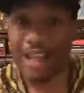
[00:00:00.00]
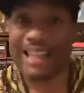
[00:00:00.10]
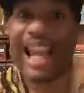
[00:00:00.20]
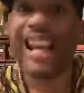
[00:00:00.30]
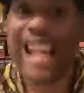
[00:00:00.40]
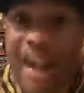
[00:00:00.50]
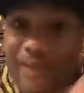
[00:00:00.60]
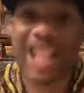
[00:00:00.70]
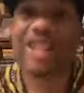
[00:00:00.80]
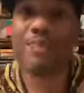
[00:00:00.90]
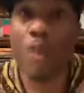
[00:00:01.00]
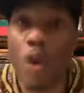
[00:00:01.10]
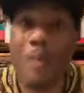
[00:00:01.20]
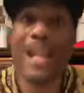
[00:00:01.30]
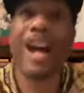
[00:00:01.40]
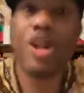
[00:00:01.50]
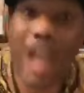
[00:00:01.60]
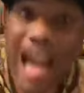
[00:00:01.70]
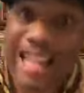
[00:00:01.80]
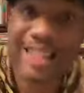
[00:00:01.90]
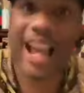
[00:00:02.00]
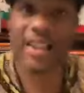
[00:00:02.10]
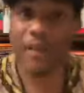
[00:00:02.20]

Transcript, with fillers: the leftist movement of the United States of